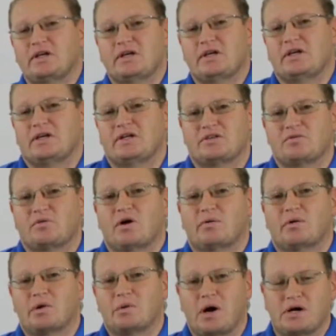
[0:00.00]
is what
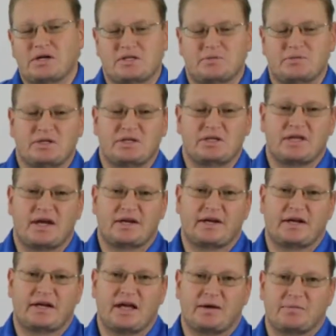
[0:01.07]
requires them to need that
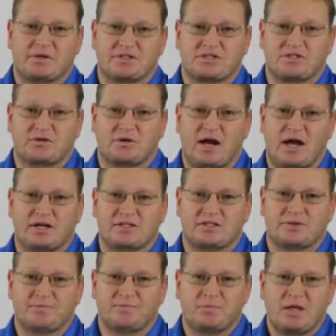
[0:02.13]
dynamic stretch.
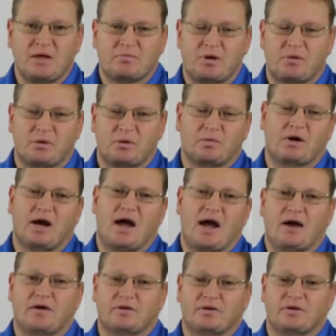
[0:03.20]
But when we're
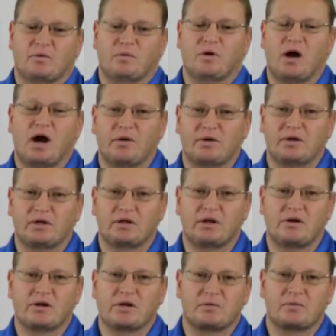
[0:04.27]
out, we're already
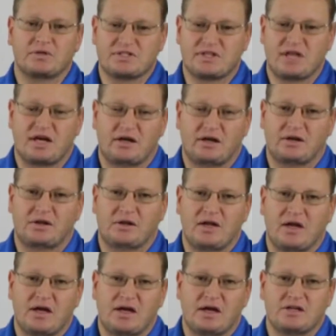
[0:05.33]
loading. We're setting on the
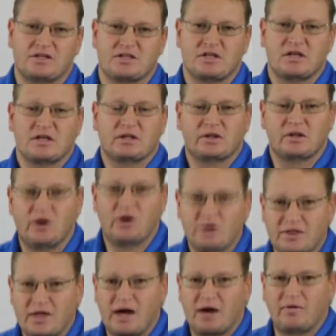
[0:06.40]
edge,
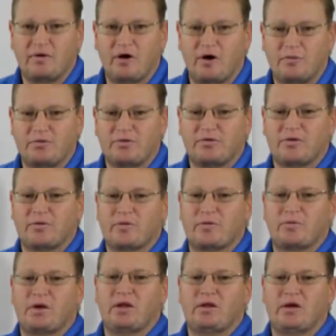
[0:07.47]
loading that rope before we
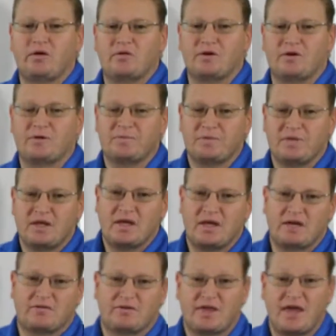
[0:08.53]
rappel over,
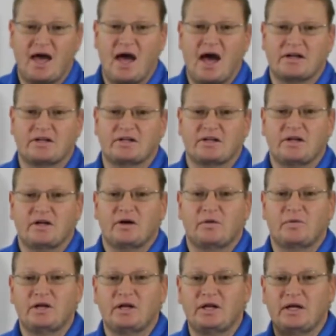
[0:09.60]
and for that,
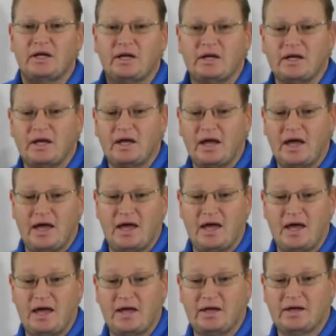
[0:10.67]
we need
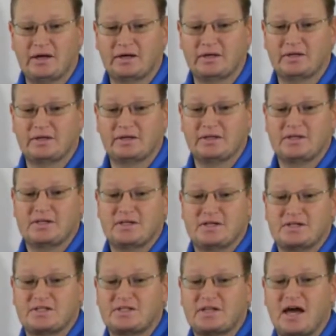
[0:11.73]
a
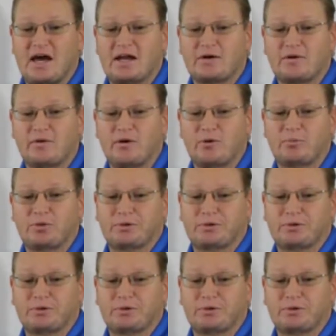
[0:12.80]
static rope.